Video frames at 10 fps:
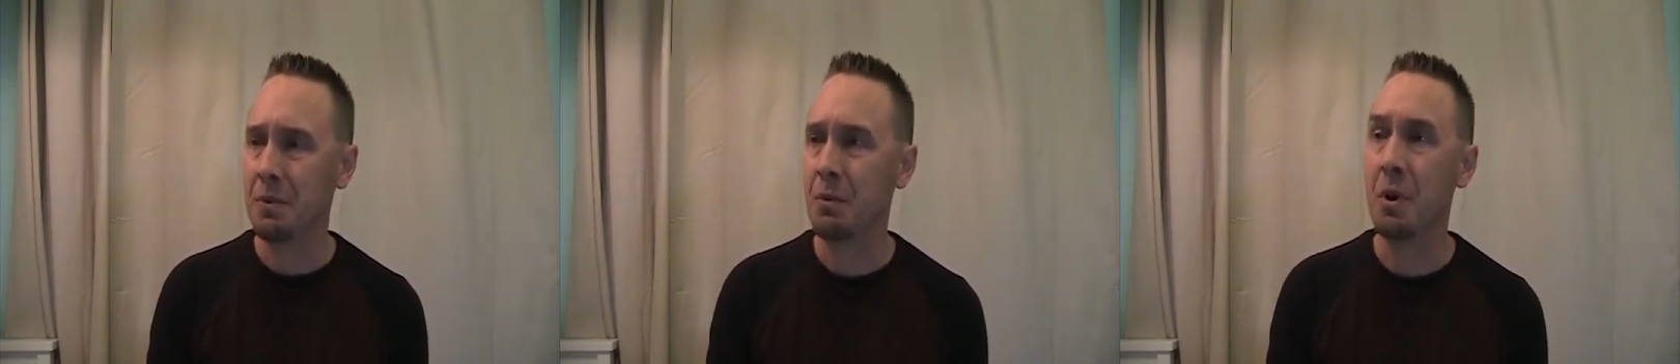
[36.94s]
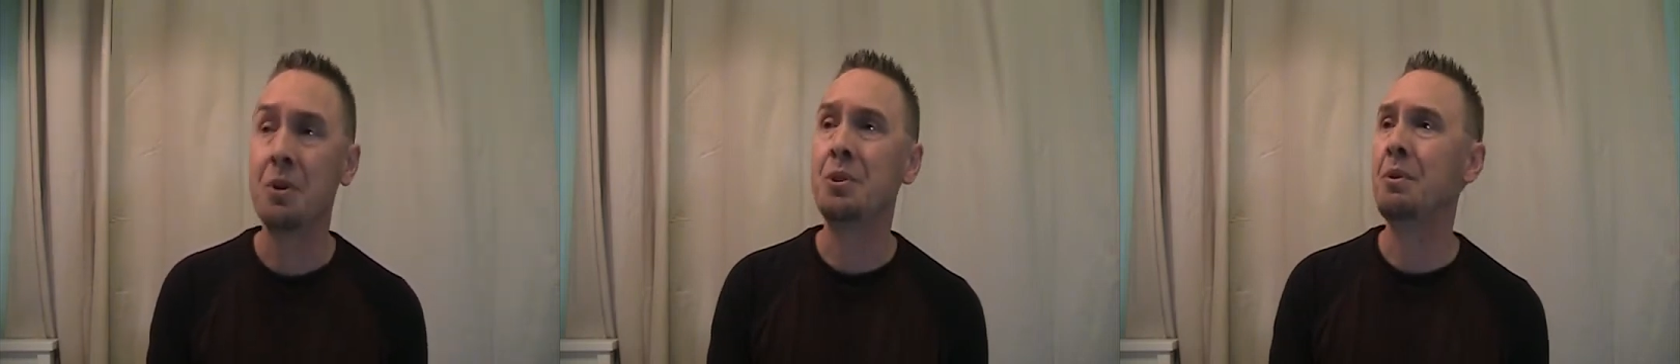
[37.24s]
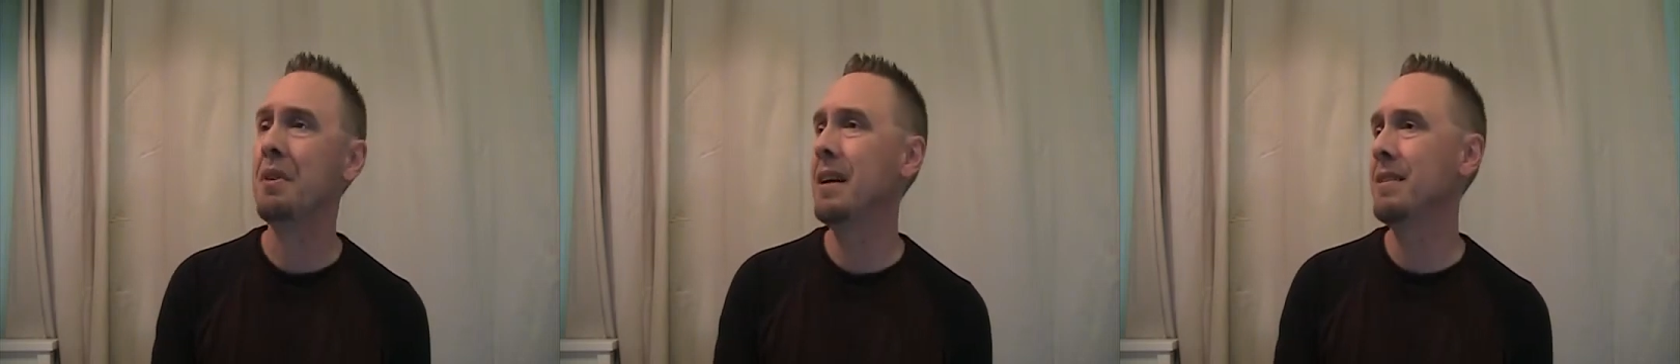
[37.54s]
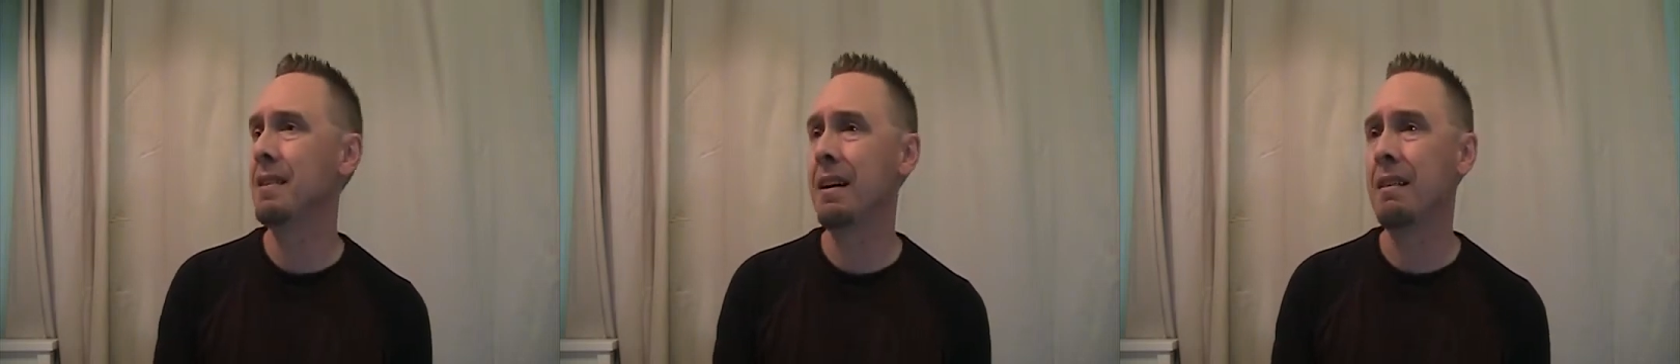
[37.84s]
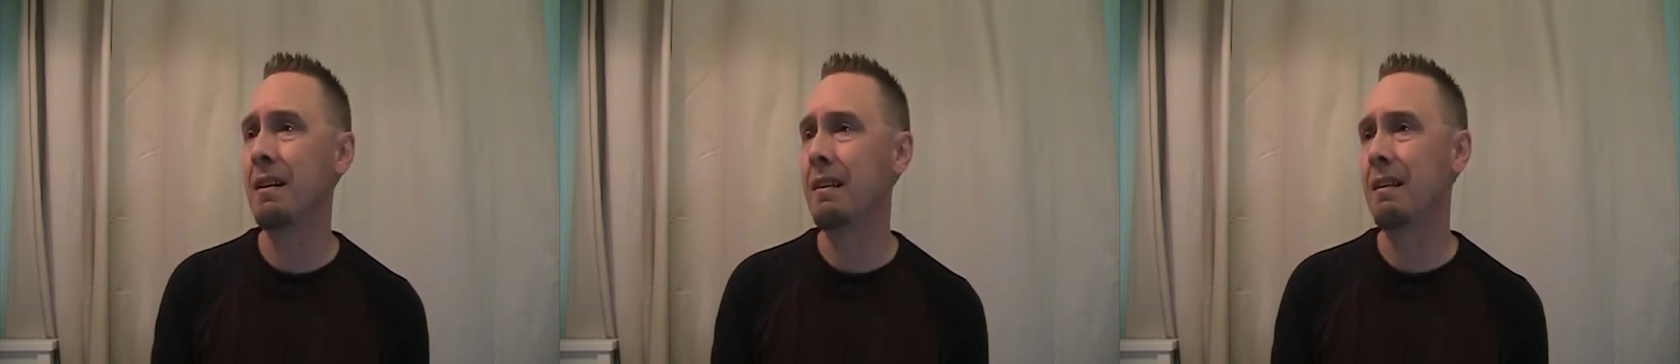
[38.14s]
one or two things that I
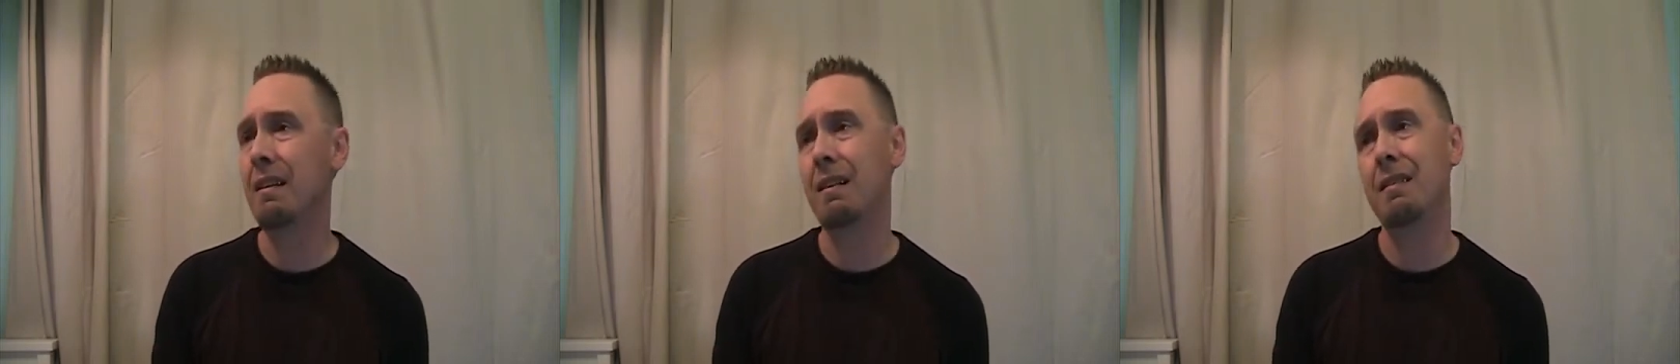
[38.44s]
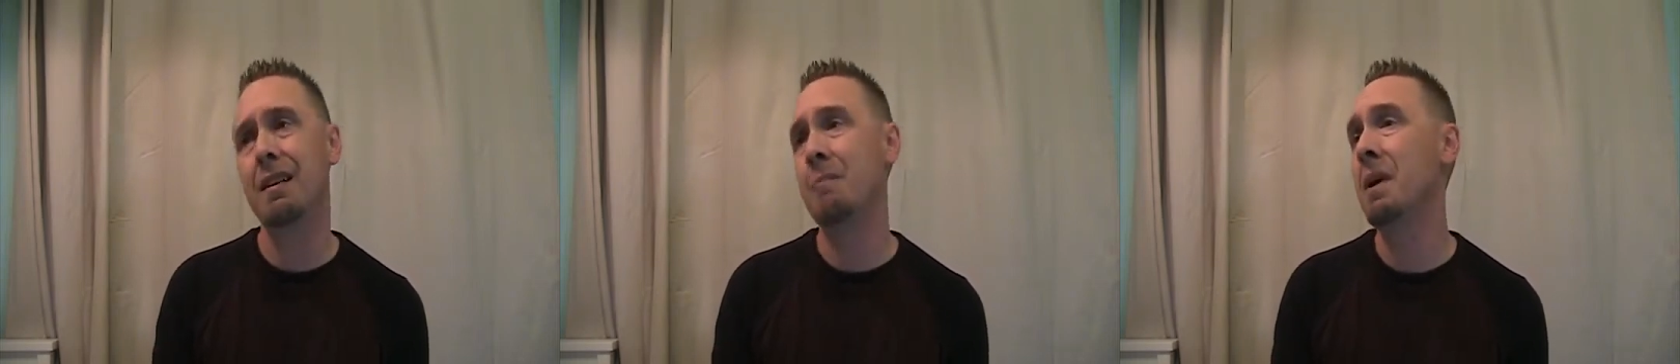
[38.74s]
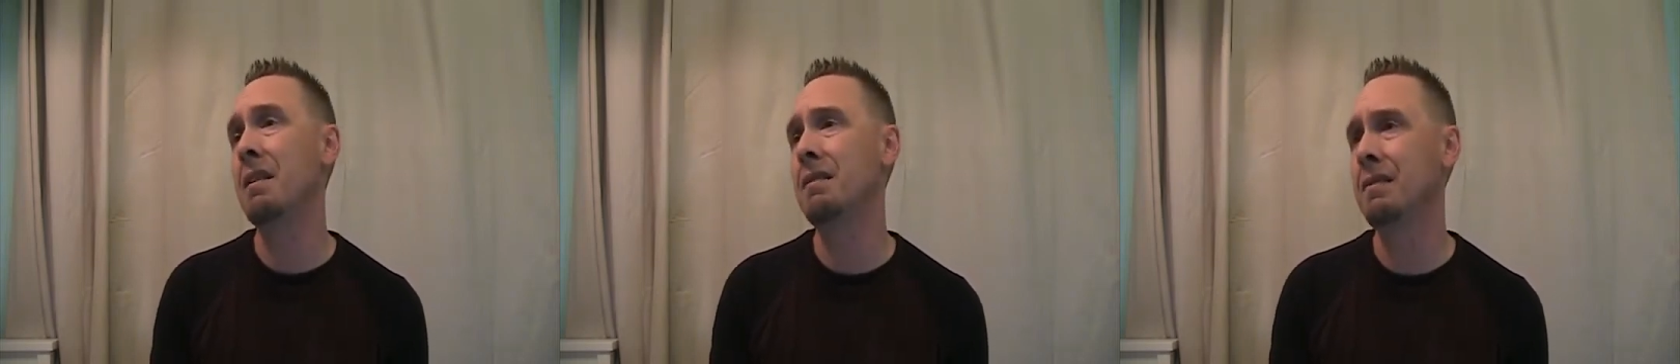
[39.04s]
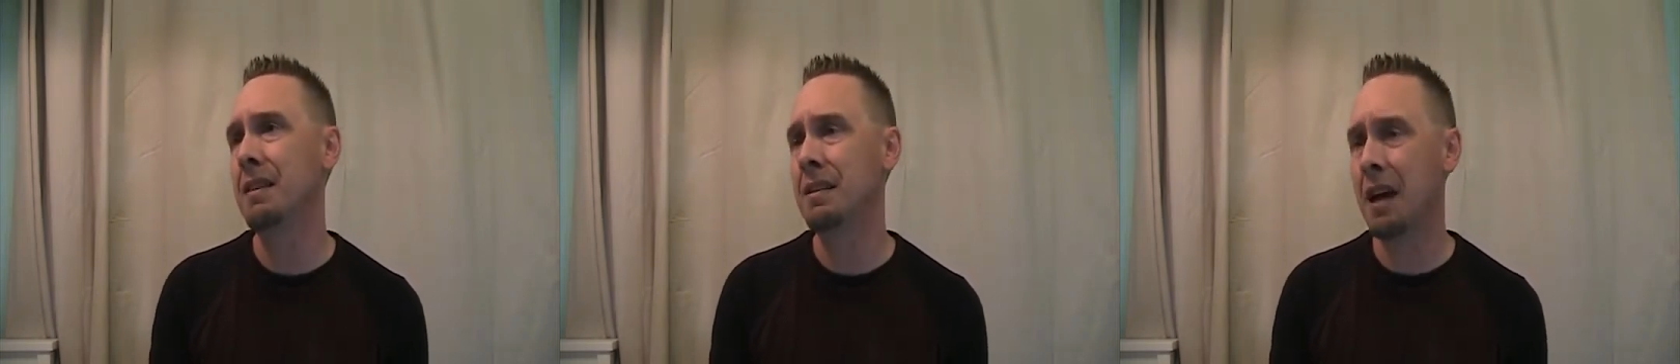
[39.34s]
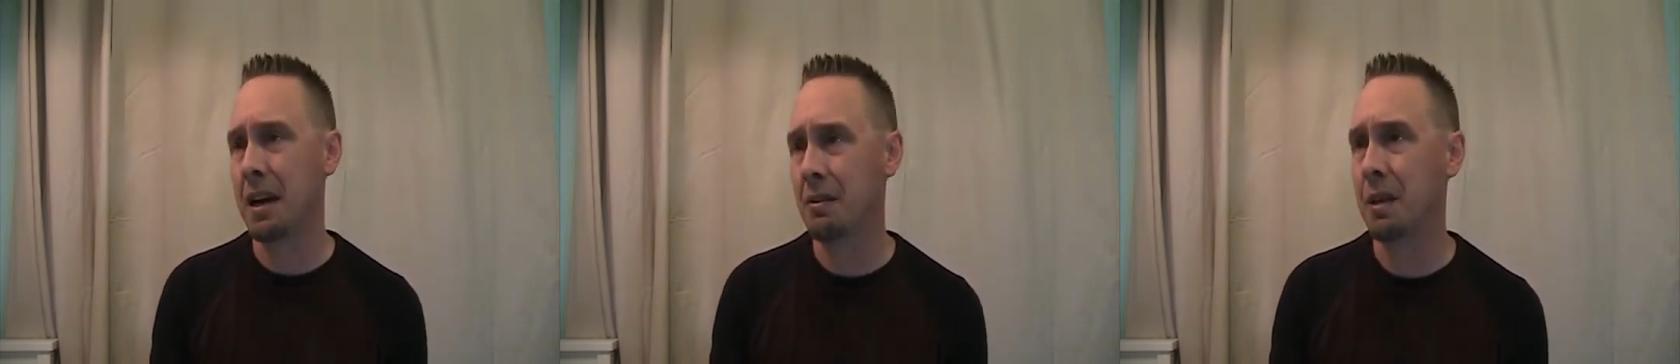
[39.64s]
that I'm not
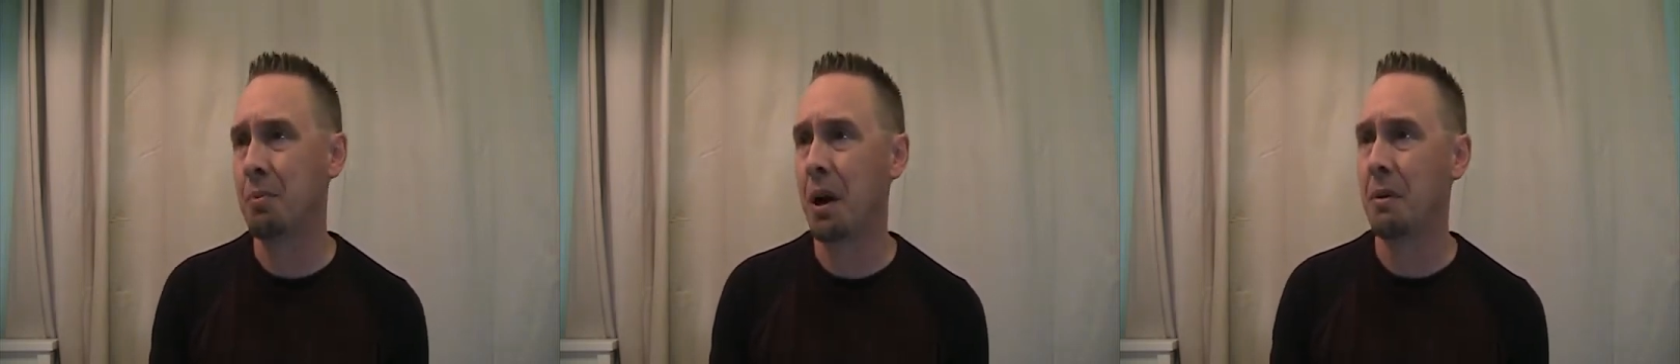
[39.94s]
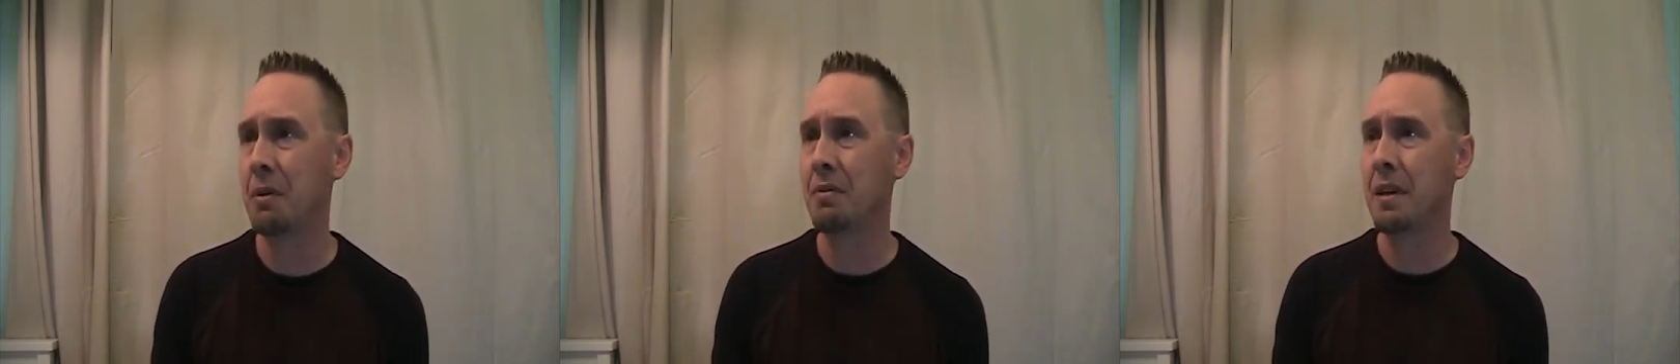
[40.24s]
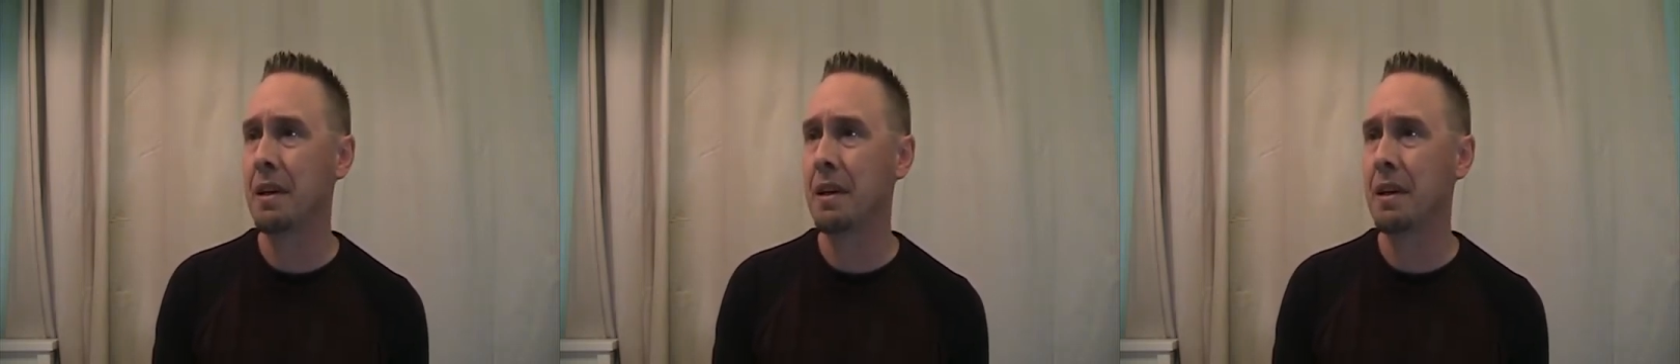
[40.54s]
entirely proud of.